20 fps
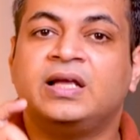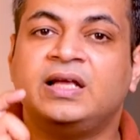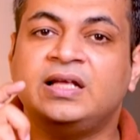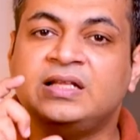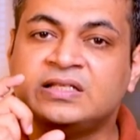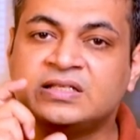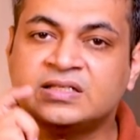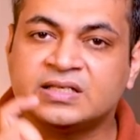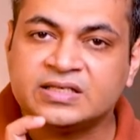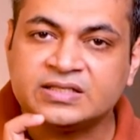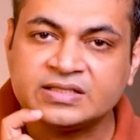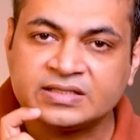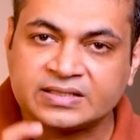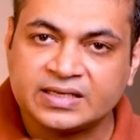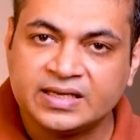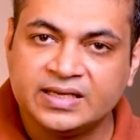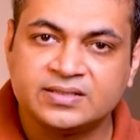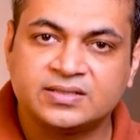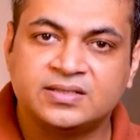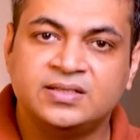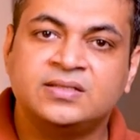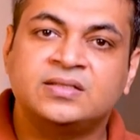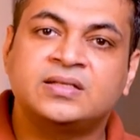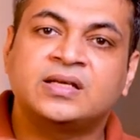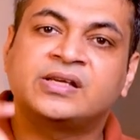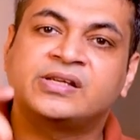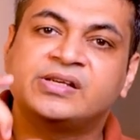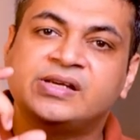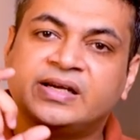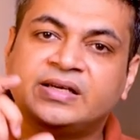In such cases, the
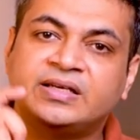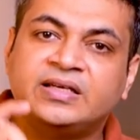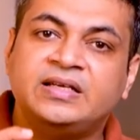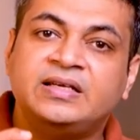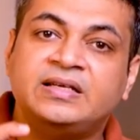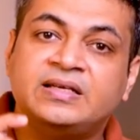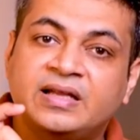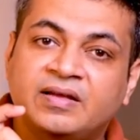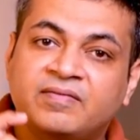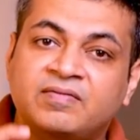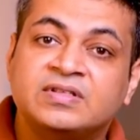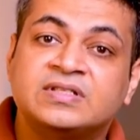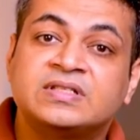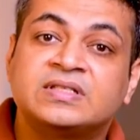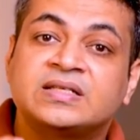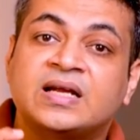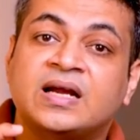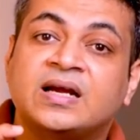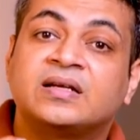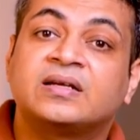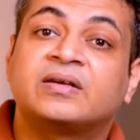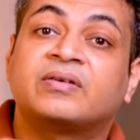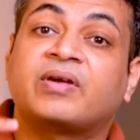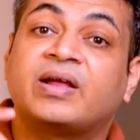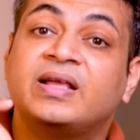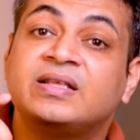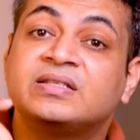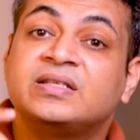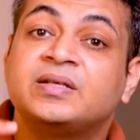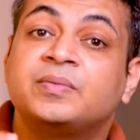creatinine levels start
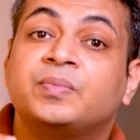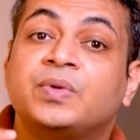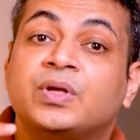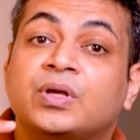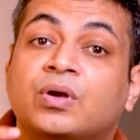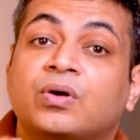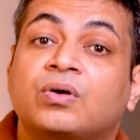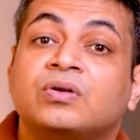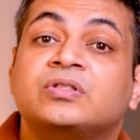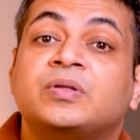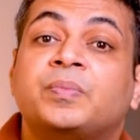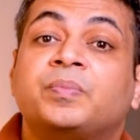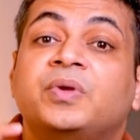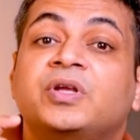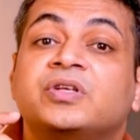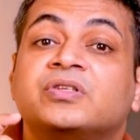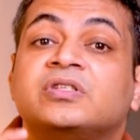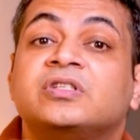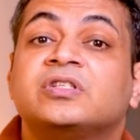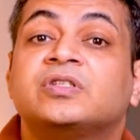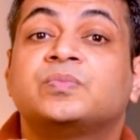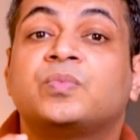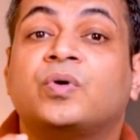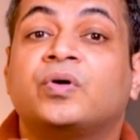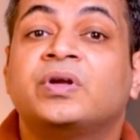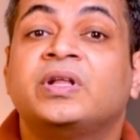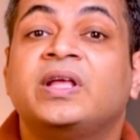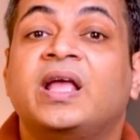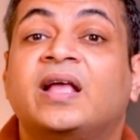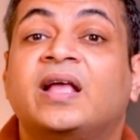rising because the patient's body